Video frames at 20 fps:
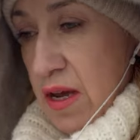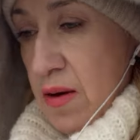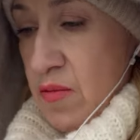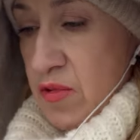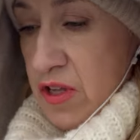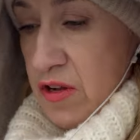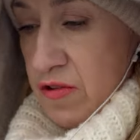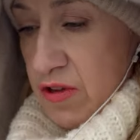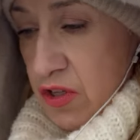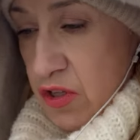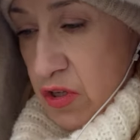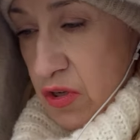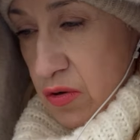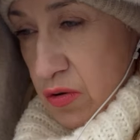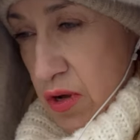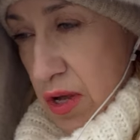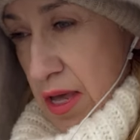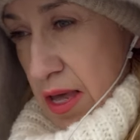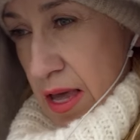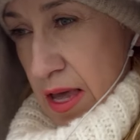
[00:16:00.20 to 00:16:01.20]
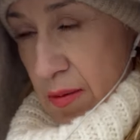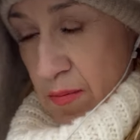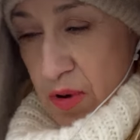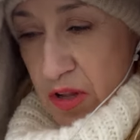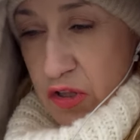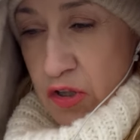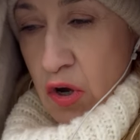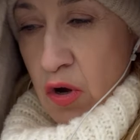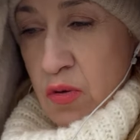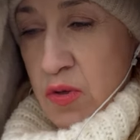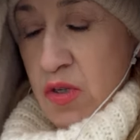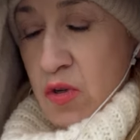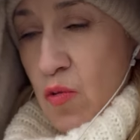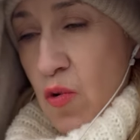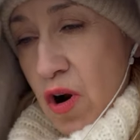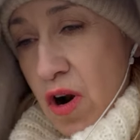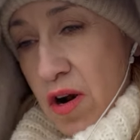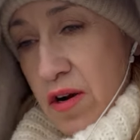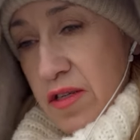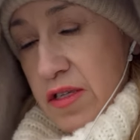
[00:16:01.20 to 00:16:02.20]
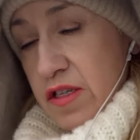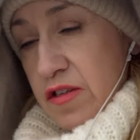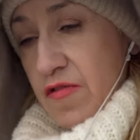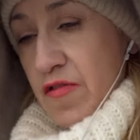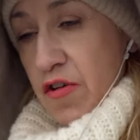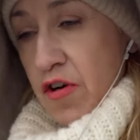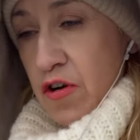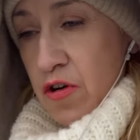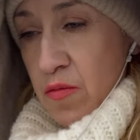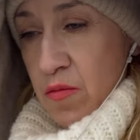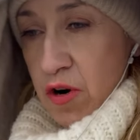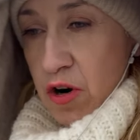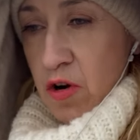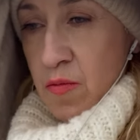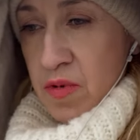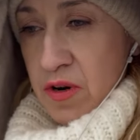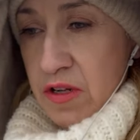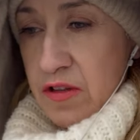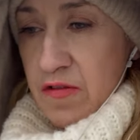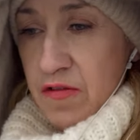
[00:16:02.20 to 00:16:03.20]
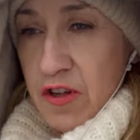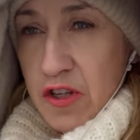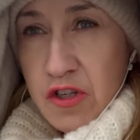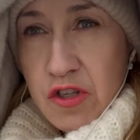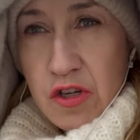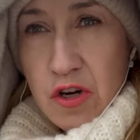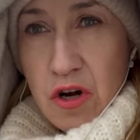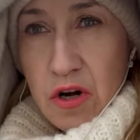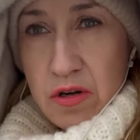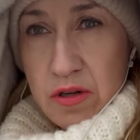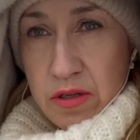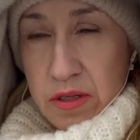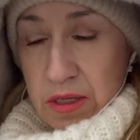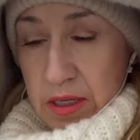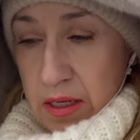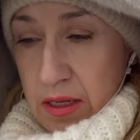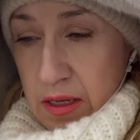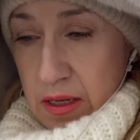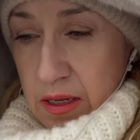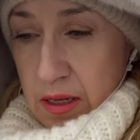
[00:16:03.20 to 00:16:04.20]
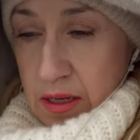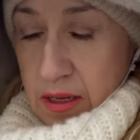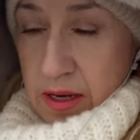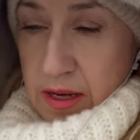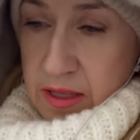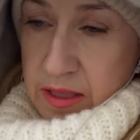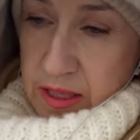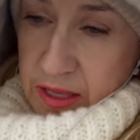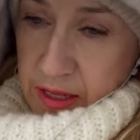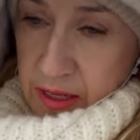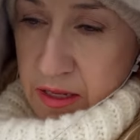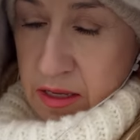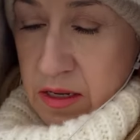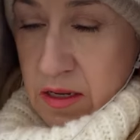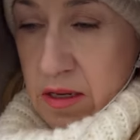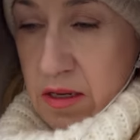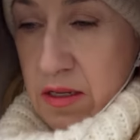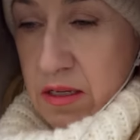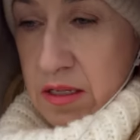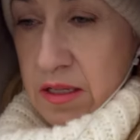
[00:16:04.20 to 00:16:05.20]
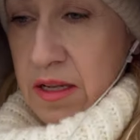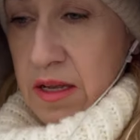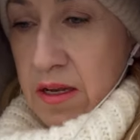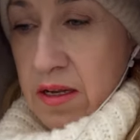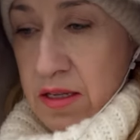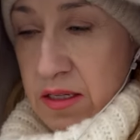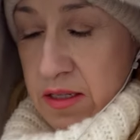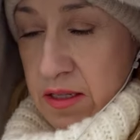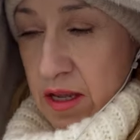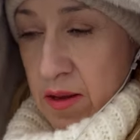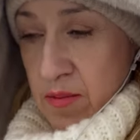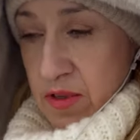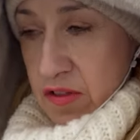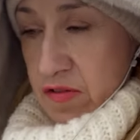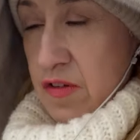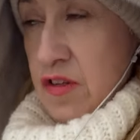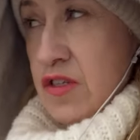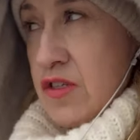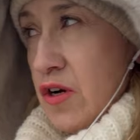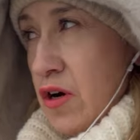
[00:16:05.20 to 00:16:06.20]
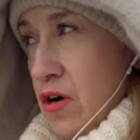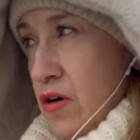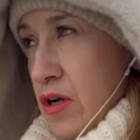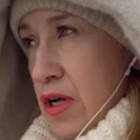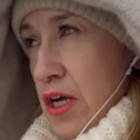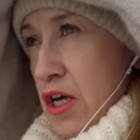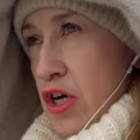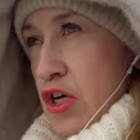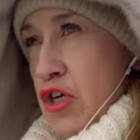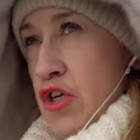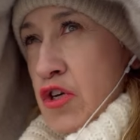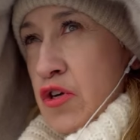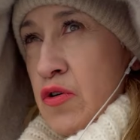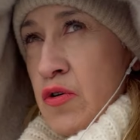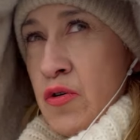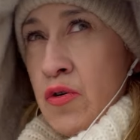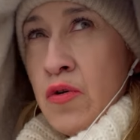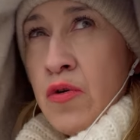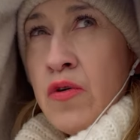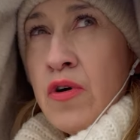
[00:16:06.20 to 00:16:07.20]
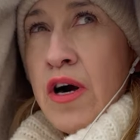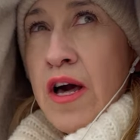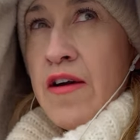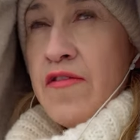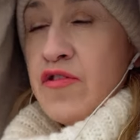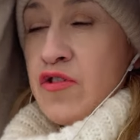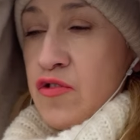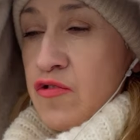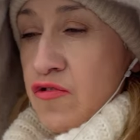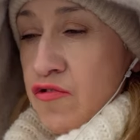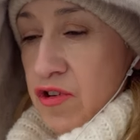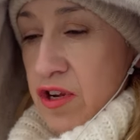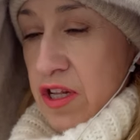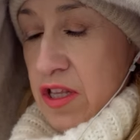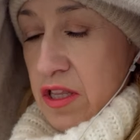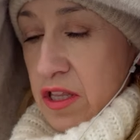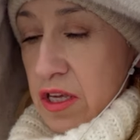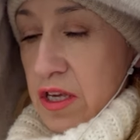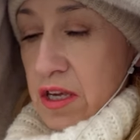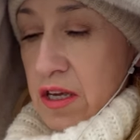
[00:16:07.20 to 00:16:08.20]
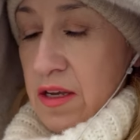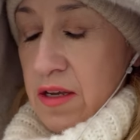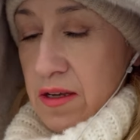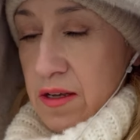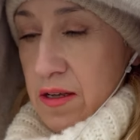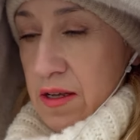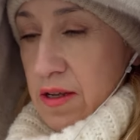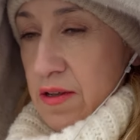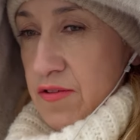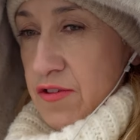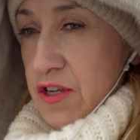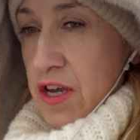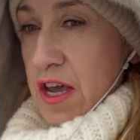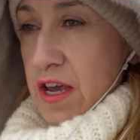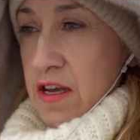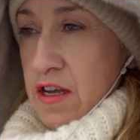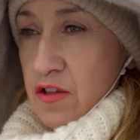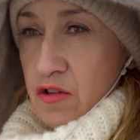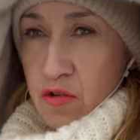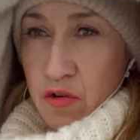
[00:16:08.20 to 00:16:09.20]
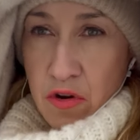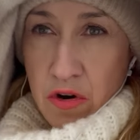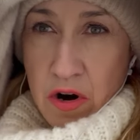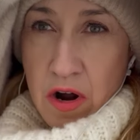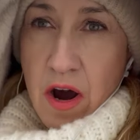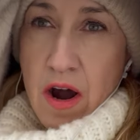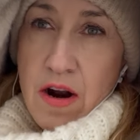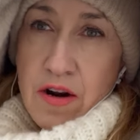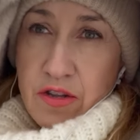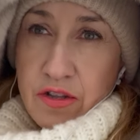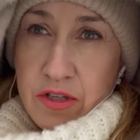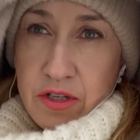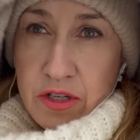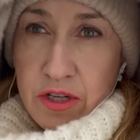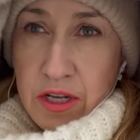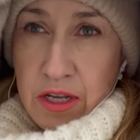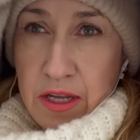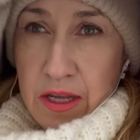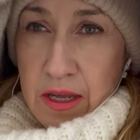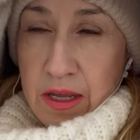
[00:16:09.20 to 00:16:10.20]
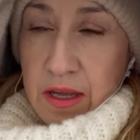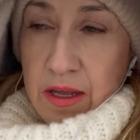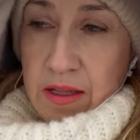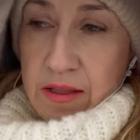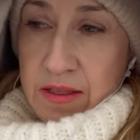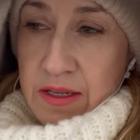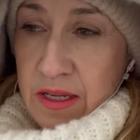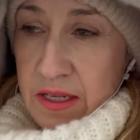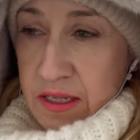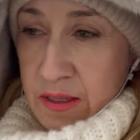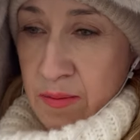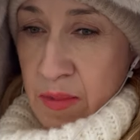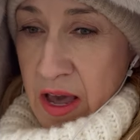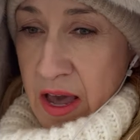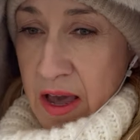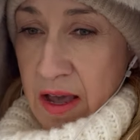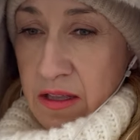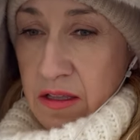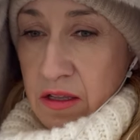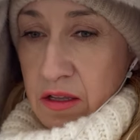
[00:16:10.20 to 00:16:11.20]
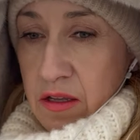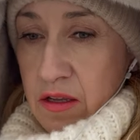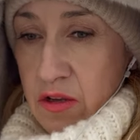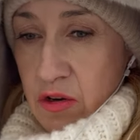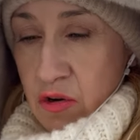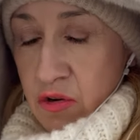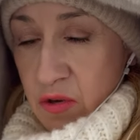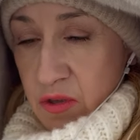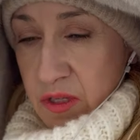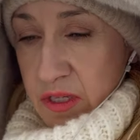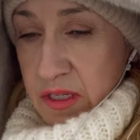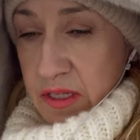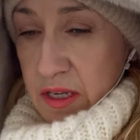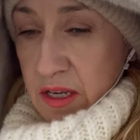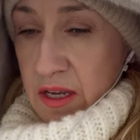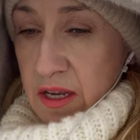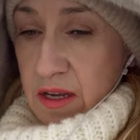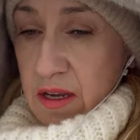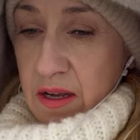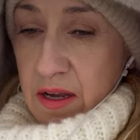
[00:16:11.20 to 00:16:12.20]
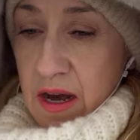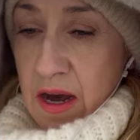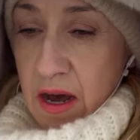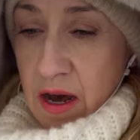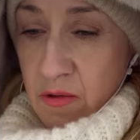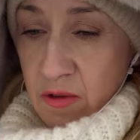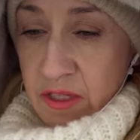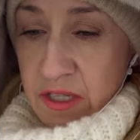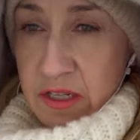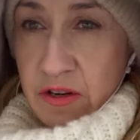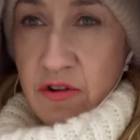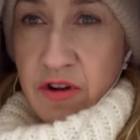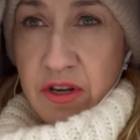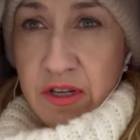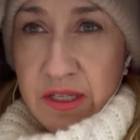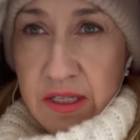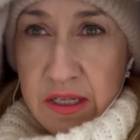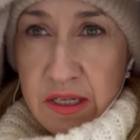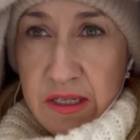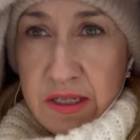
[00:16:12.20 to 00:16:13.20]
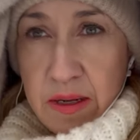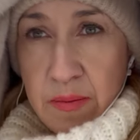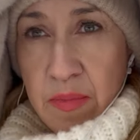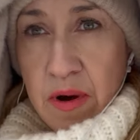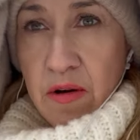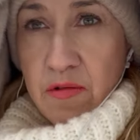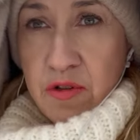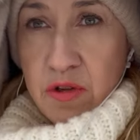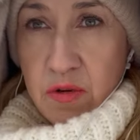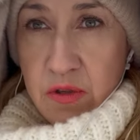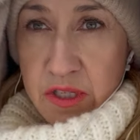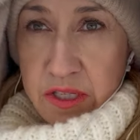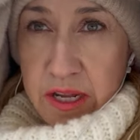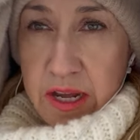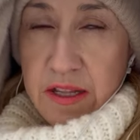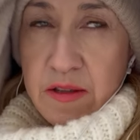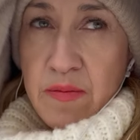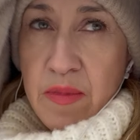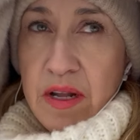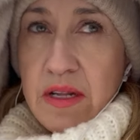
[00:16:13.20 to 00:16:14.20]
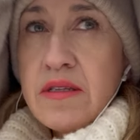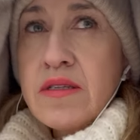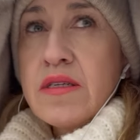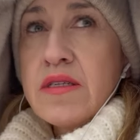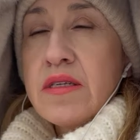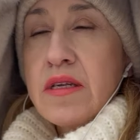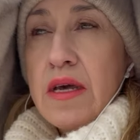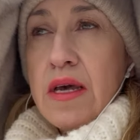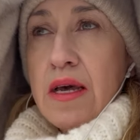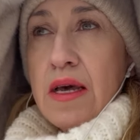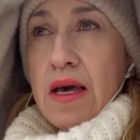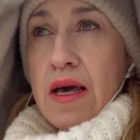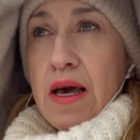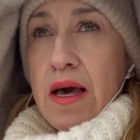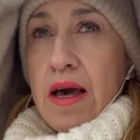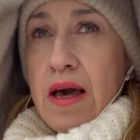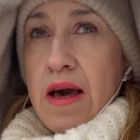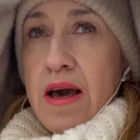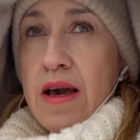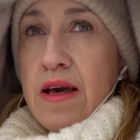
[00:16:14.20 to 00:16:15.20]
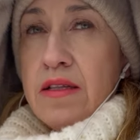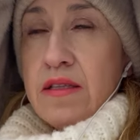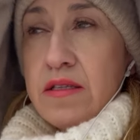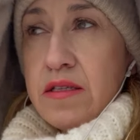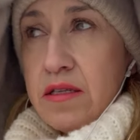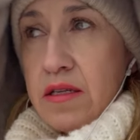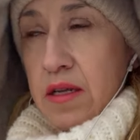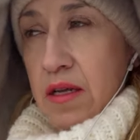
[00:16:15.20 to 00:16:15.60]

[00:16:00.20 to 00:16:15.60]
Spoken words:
I'm gonna read to you. But those words from Robert Fico, I think his name is Fico, you have to really take into your heart. This man, you could see how serious he's about those statements, and